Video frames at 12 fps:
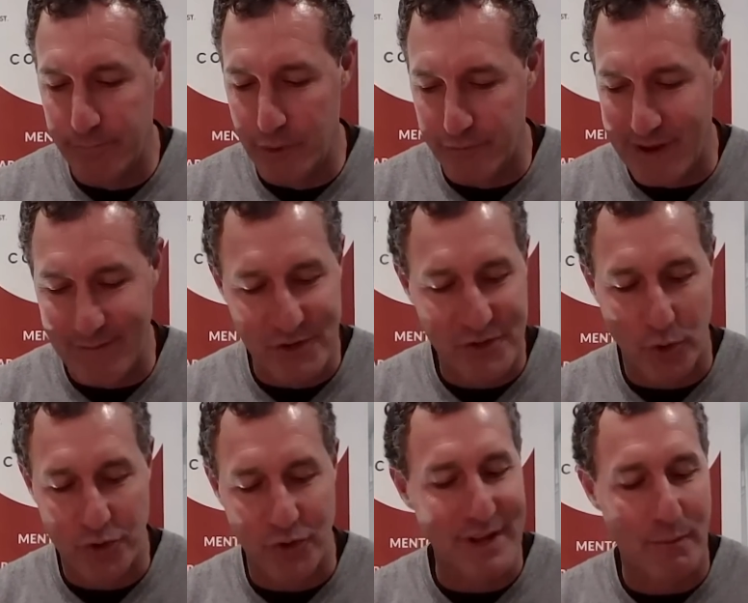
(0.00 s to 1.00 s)
favorite
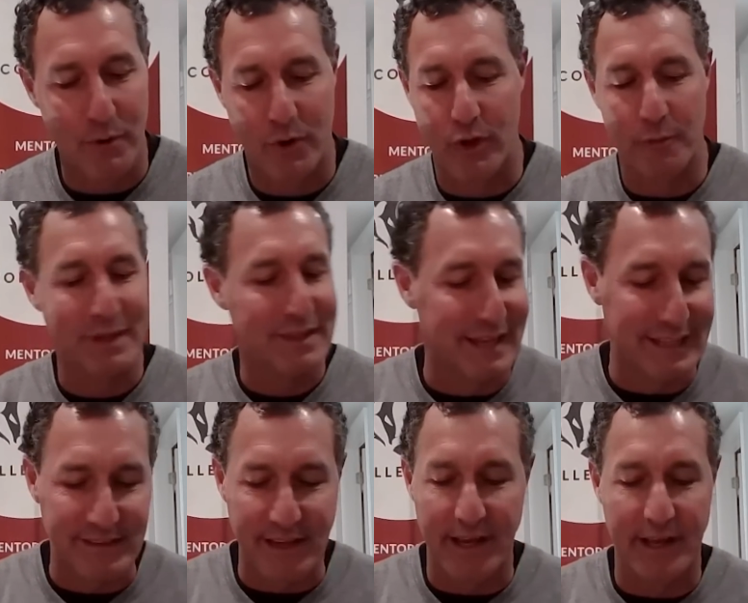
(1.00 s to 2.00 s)
social network, whether it be
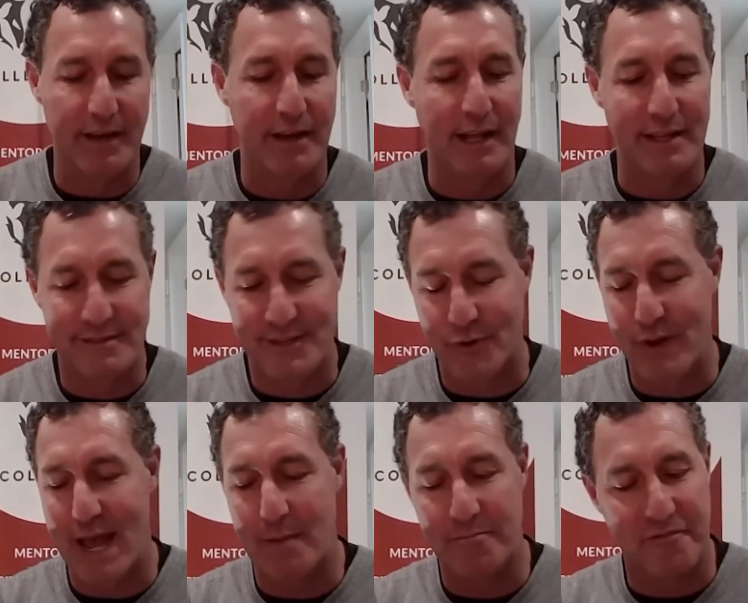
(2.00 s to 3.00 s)
LinkedIn,
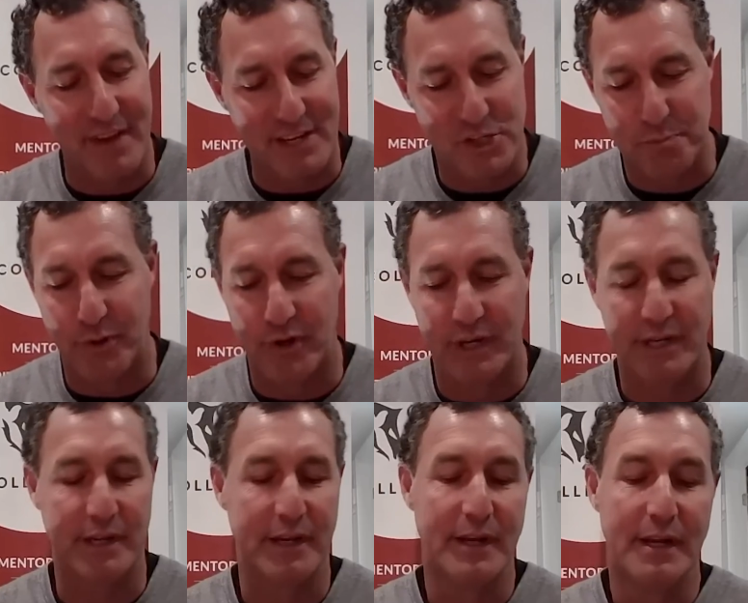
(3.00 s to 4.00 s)
Instagram, Facebook.
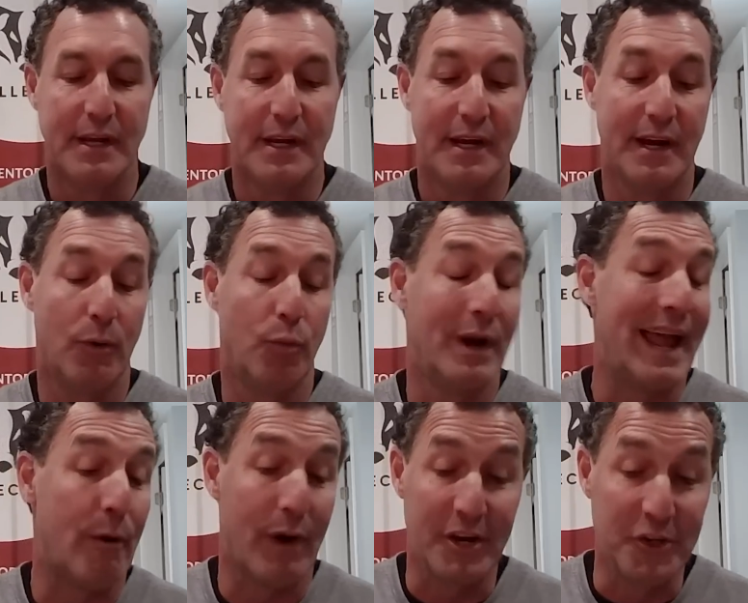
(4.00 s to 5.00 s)
We're
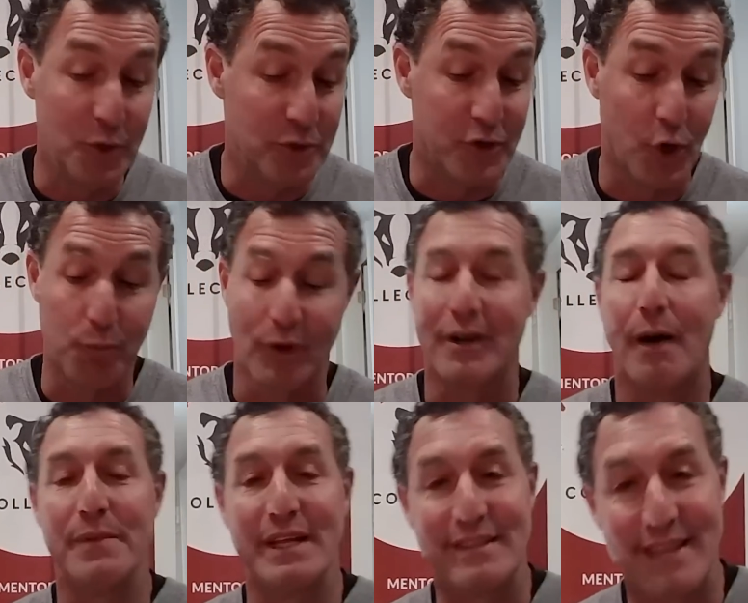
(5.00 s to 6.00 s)
now on YouTube. We're
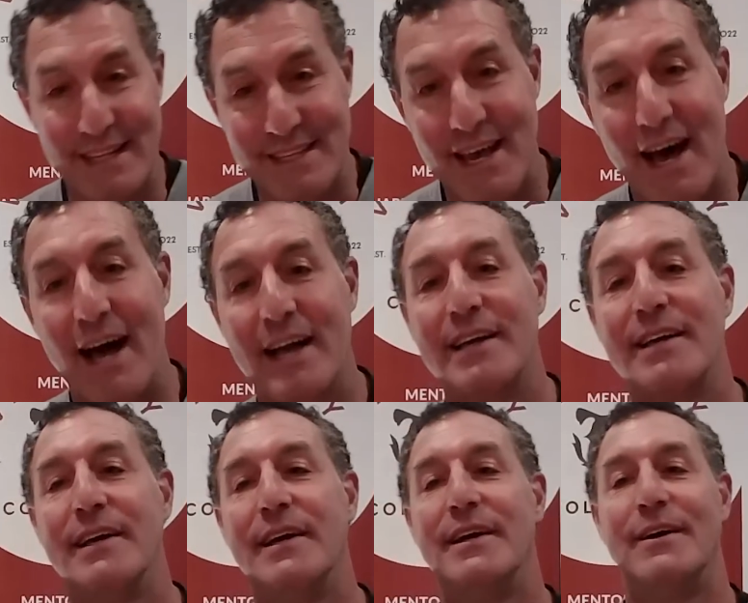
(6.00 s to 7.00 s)
coming to TikTok.
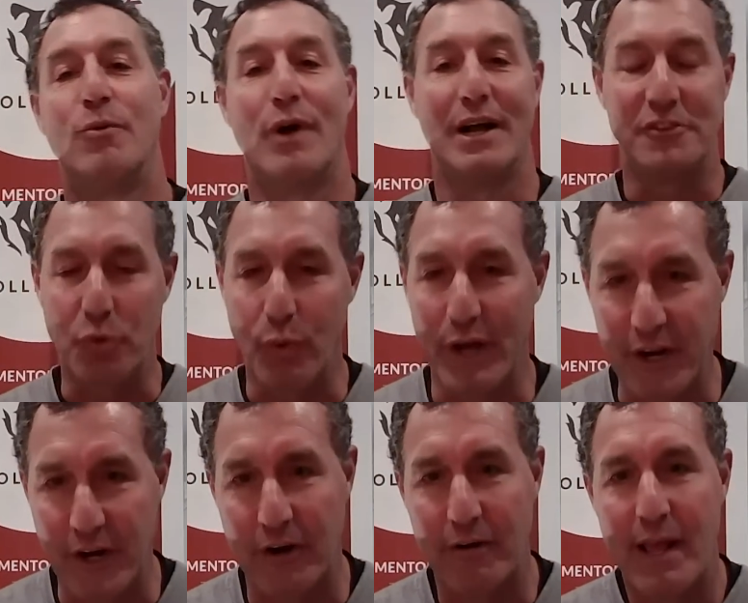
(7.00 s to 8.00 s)
We're on
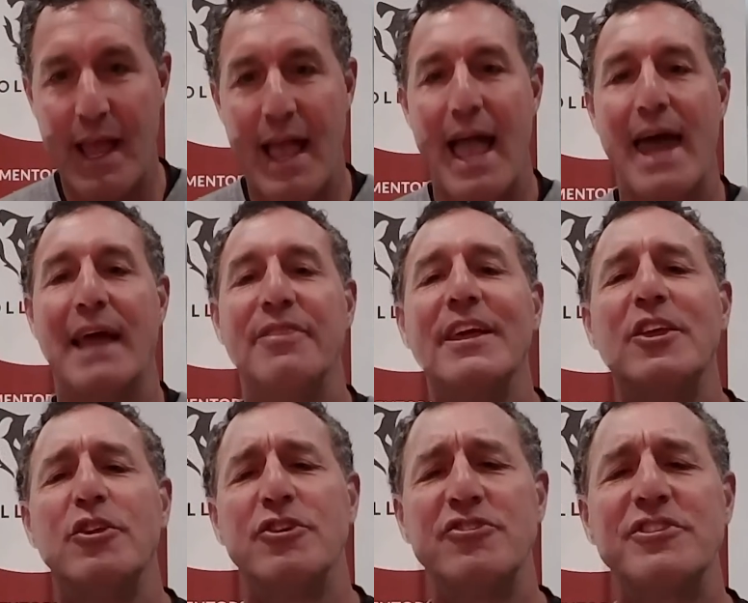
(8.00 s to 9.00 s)
Twitter. And I
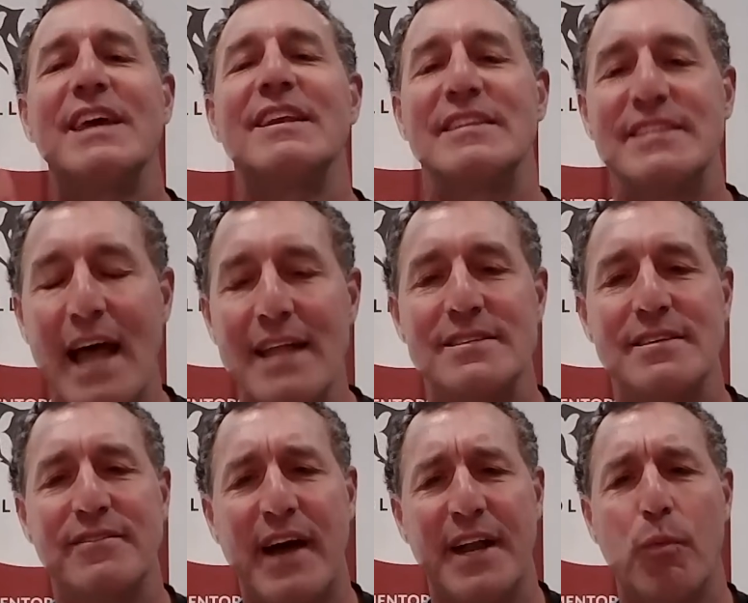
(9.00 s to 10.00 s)
think just get a sense of
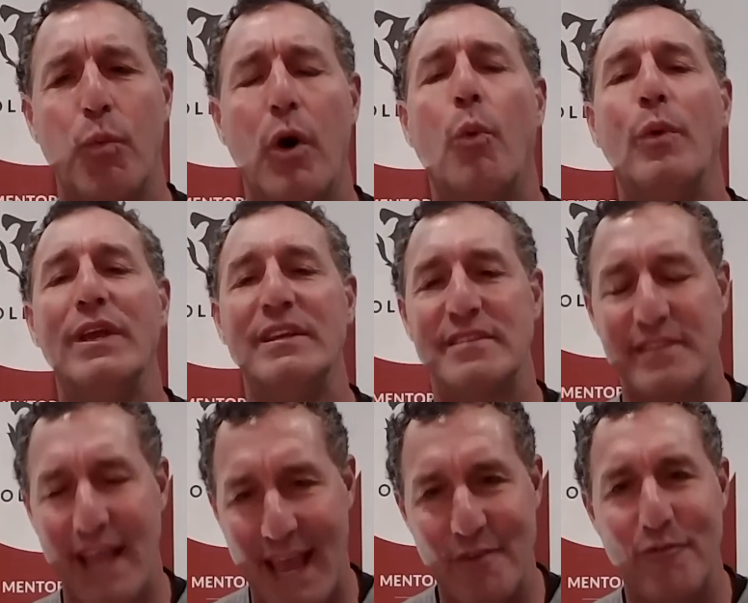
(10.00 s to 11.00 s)
kind of what we
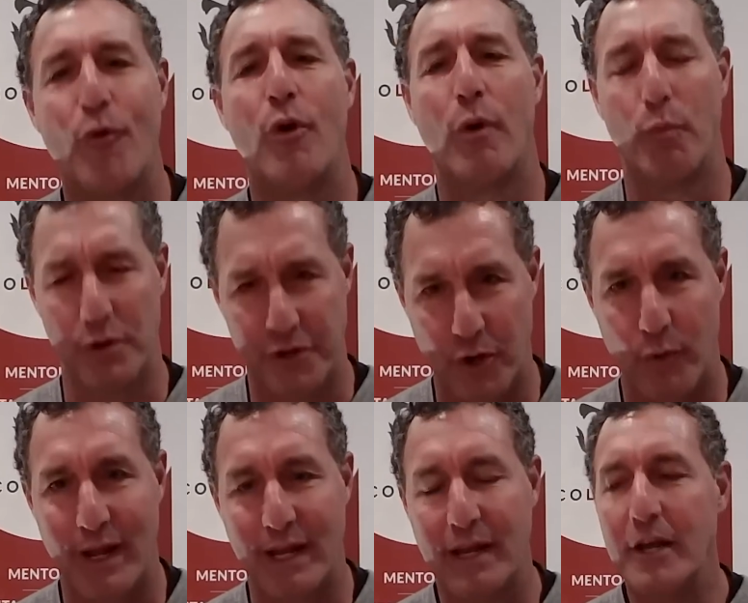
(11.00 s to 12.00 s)
stand for and what we're
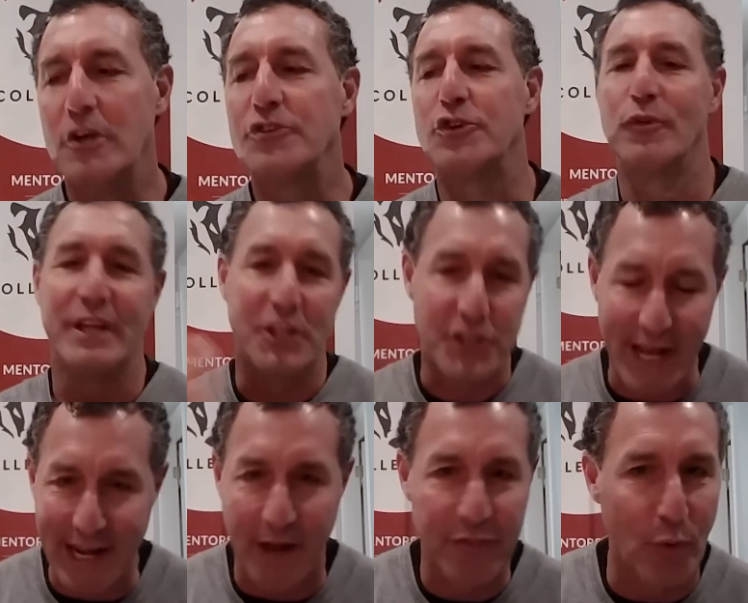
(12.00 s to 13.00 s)
doing. Certainly check
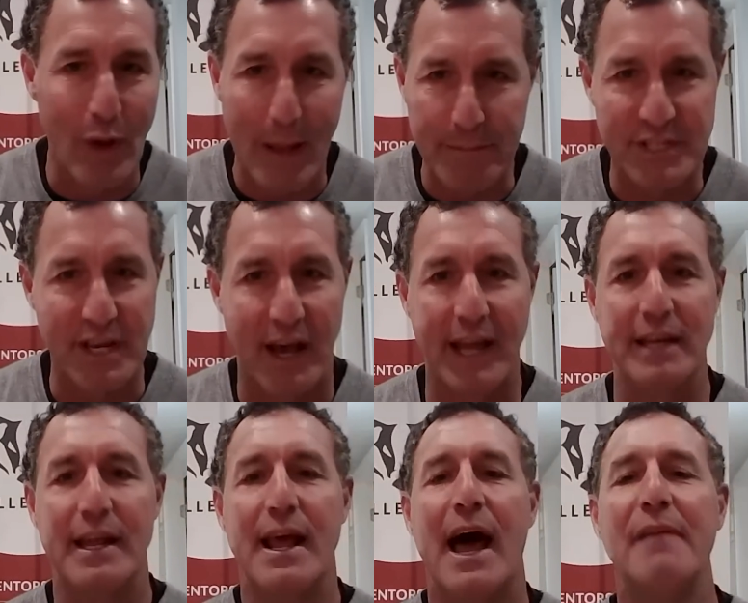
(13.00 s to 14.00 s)
out the website.
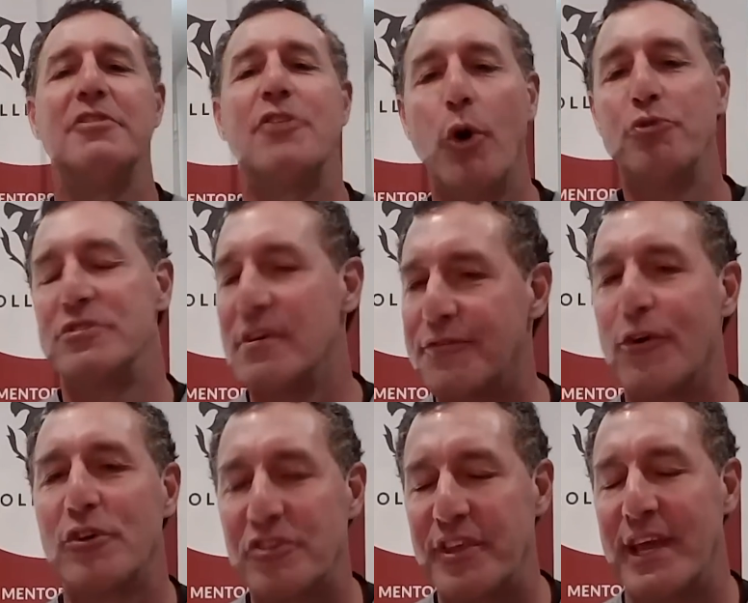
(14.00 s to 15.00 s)
I mean, those are the
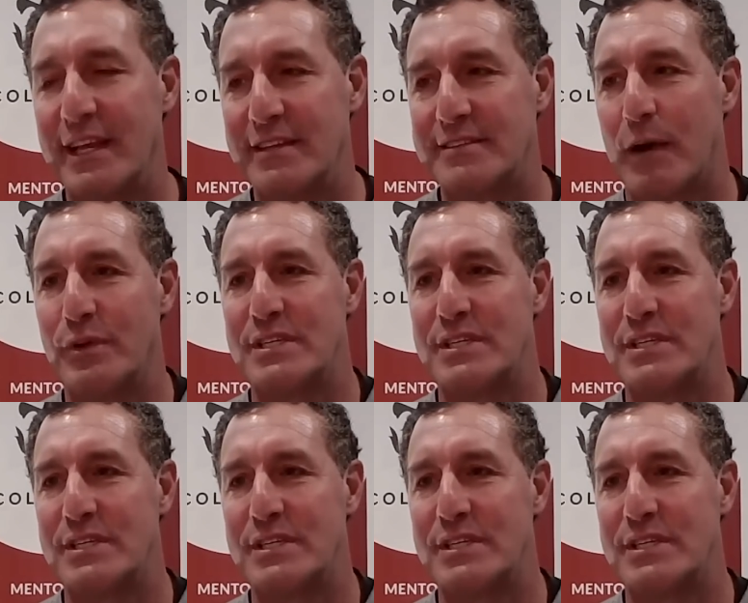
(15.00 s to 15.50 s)
first things I would